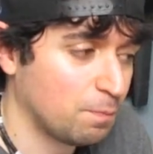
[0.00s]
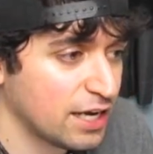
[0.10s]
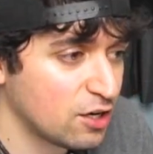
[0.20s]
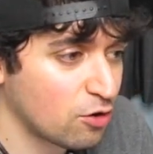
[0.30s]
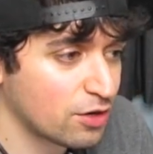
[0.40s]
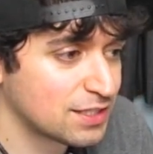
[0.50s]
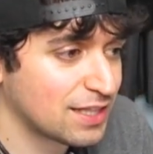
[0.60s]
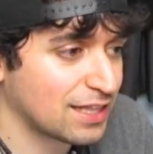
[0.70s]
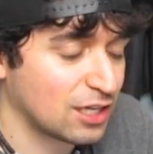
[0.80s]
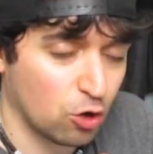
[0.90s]
He
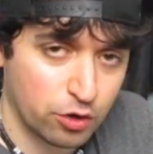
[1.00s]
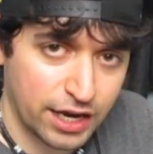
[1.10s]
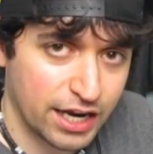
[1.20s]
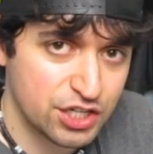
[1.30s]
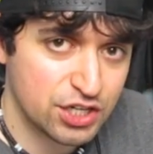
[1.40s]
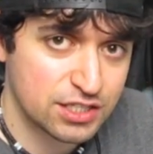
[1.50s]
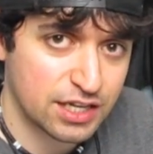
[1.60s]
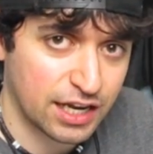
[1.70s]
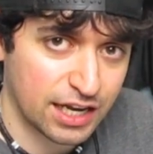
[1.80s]
noticed that the locations